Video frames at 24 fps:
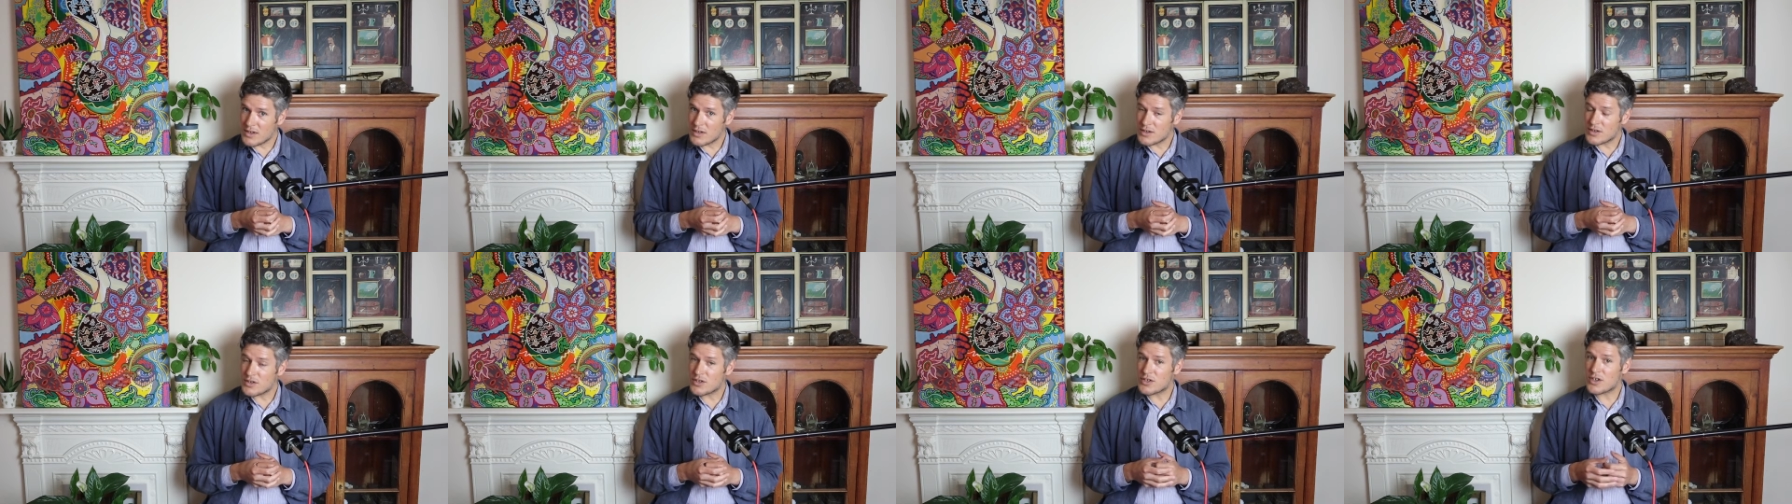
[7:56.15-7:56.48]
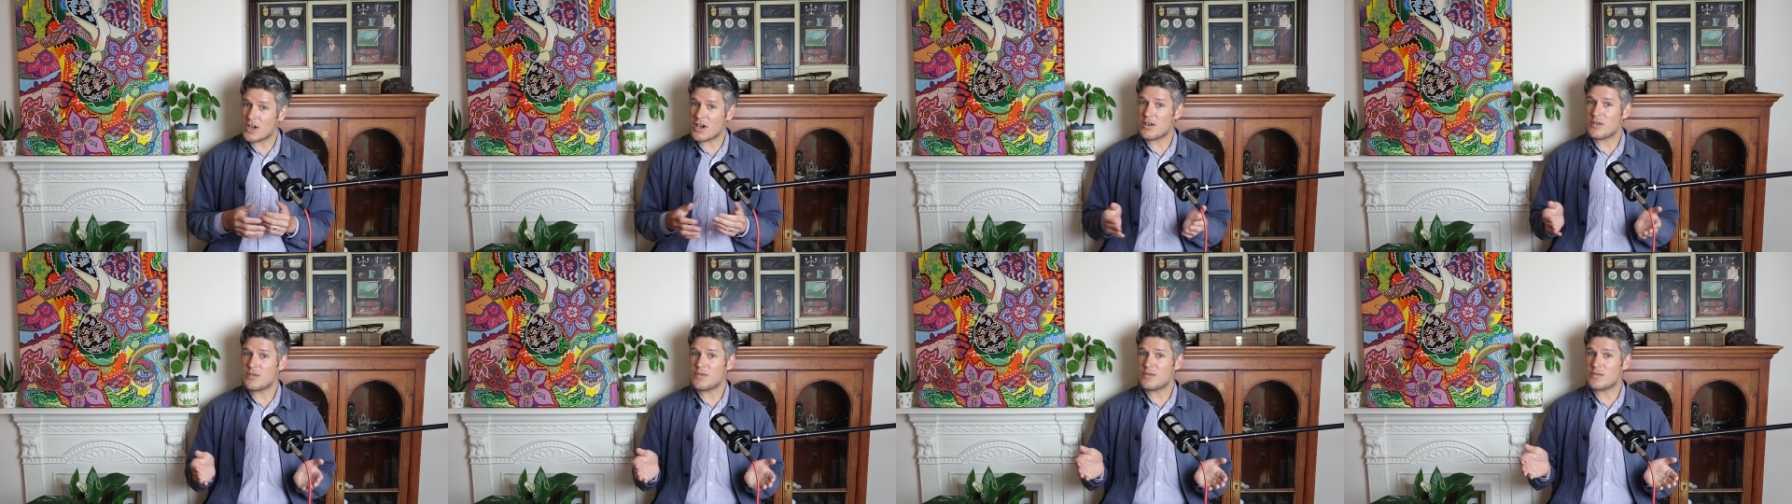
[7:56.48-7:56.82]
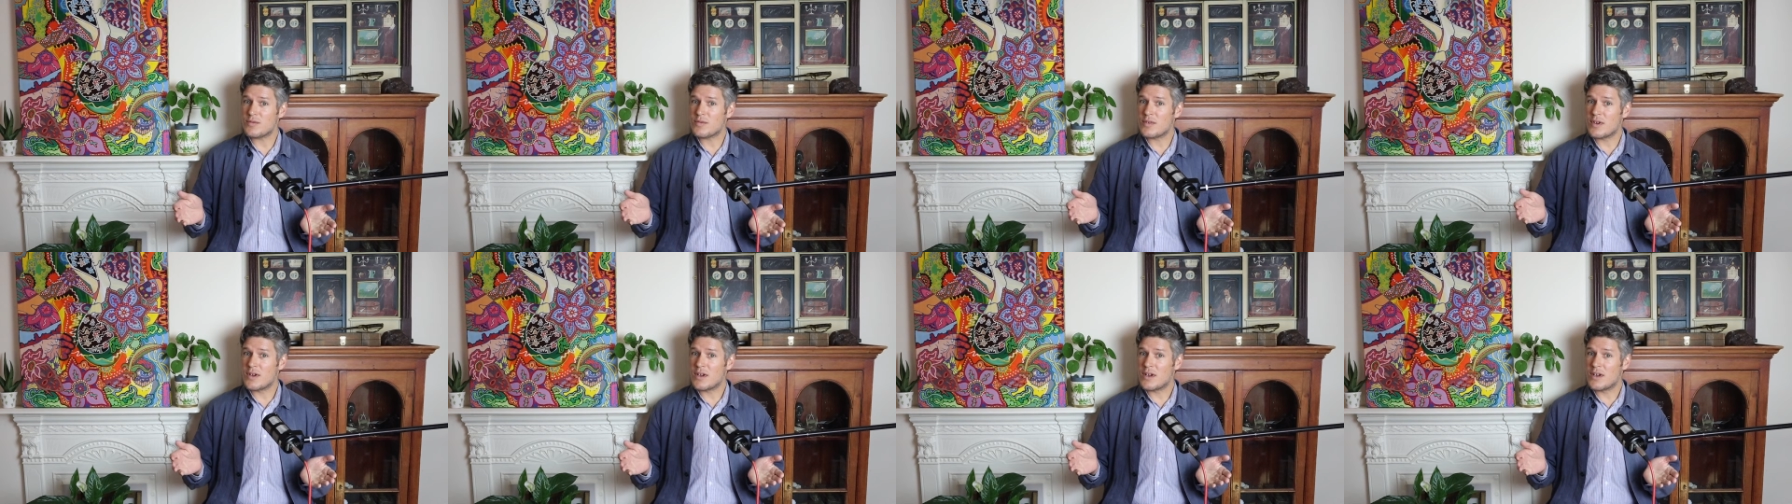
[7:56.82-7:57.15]
So
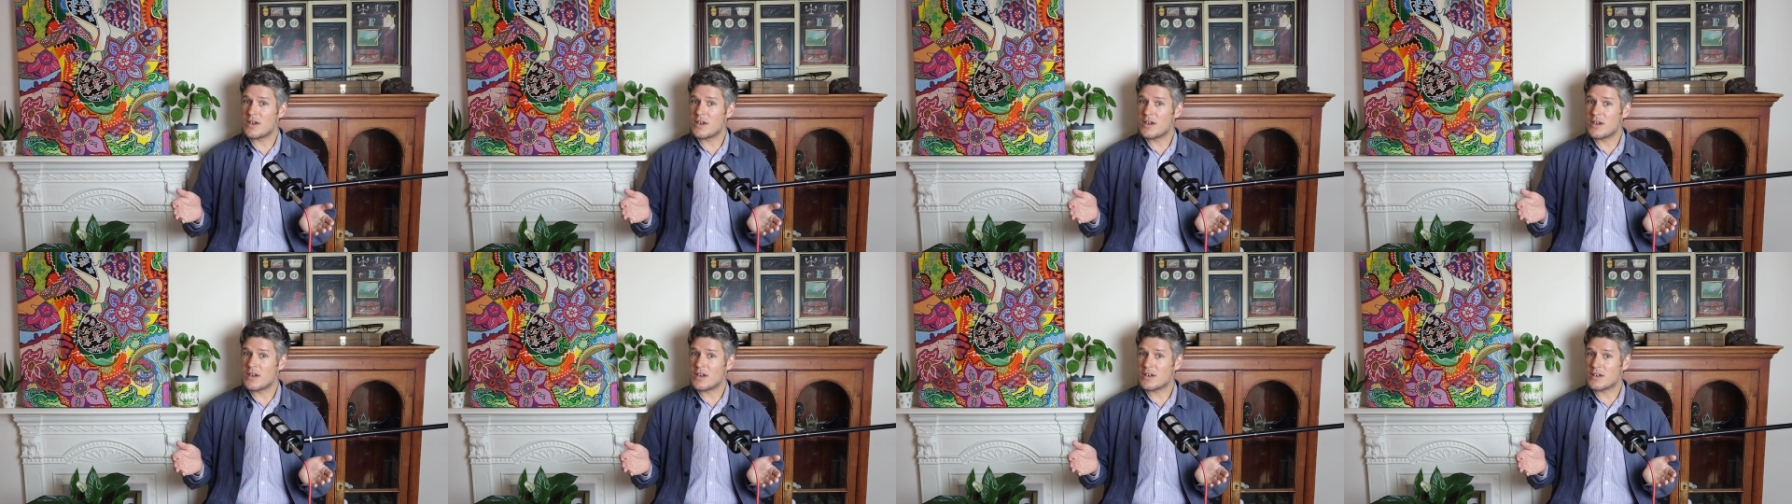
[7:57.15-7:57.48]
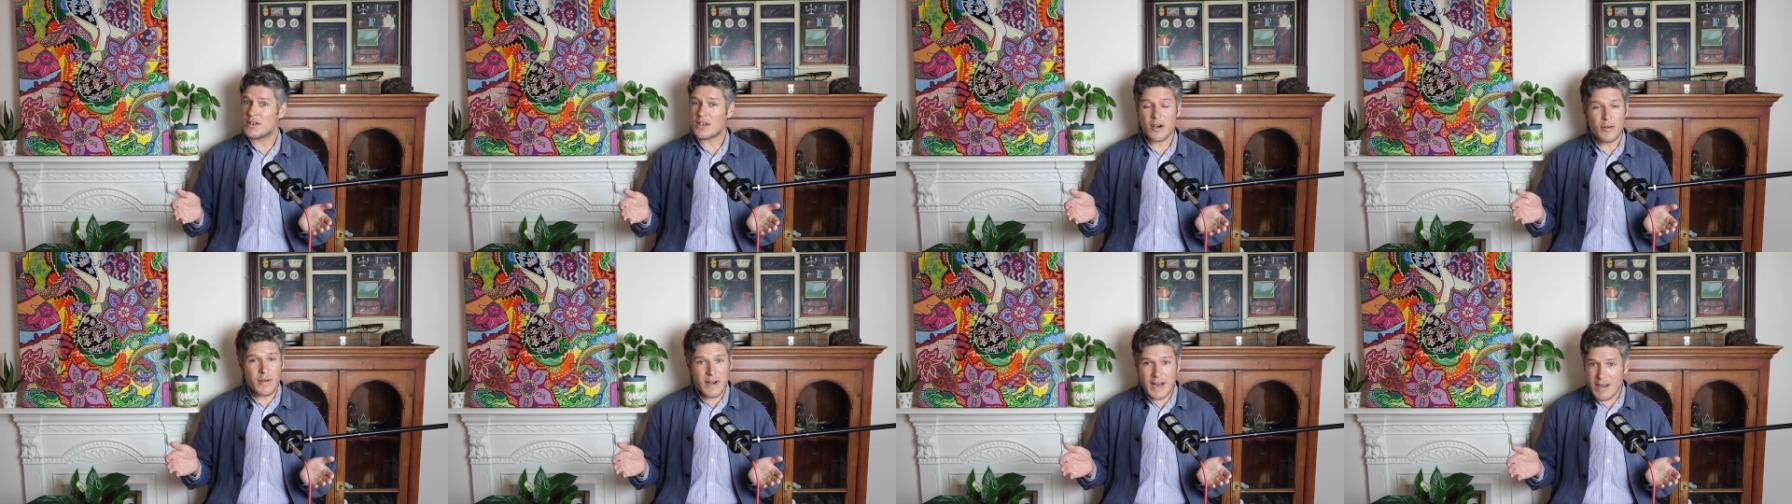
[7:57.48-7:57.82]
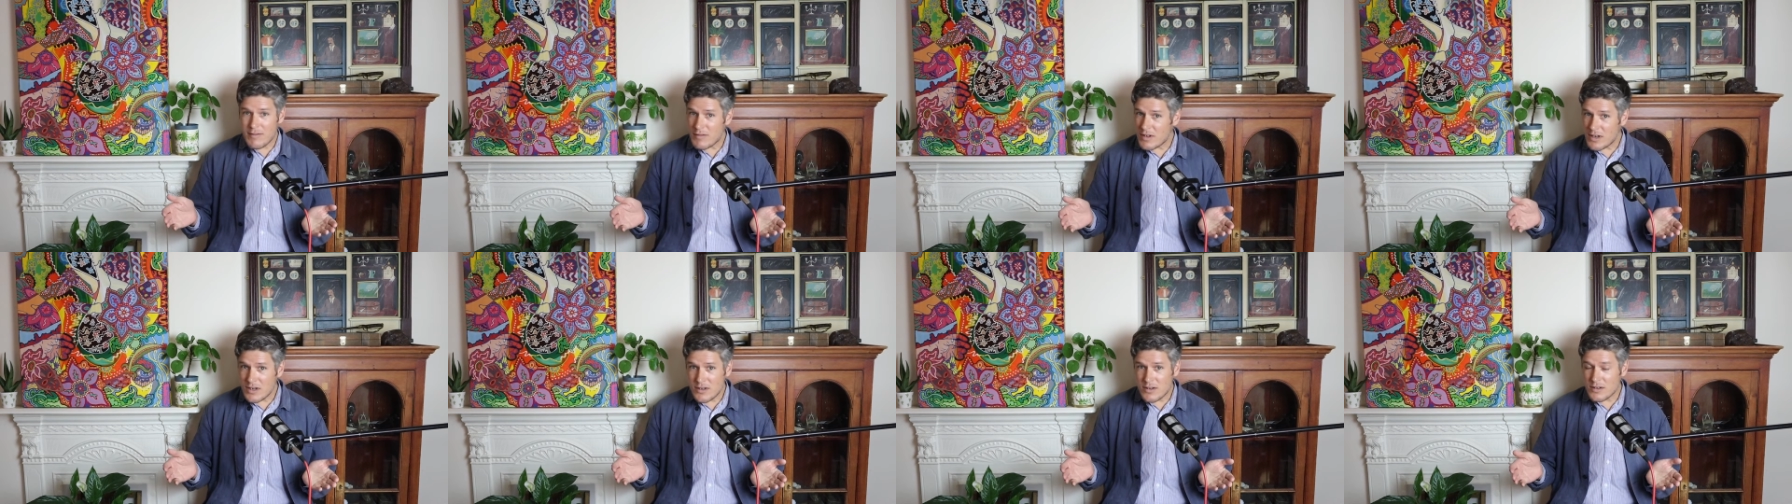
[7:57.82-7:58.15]
go and
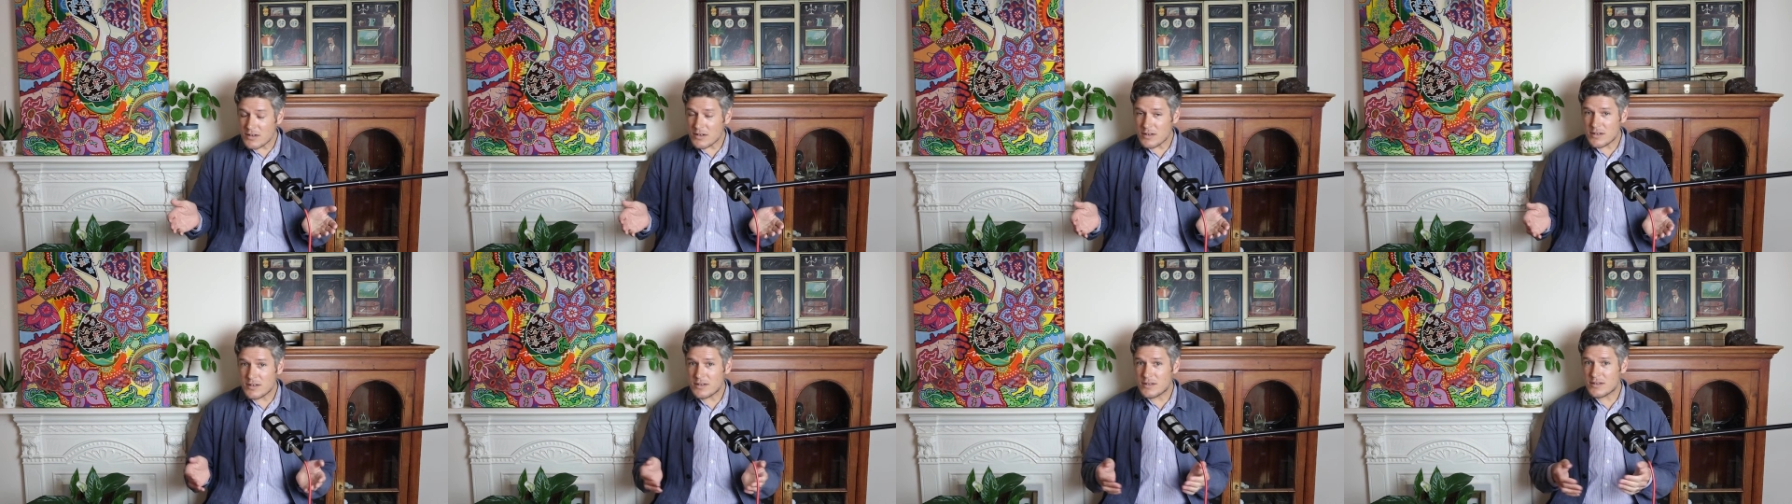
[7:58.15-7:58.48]
have a look.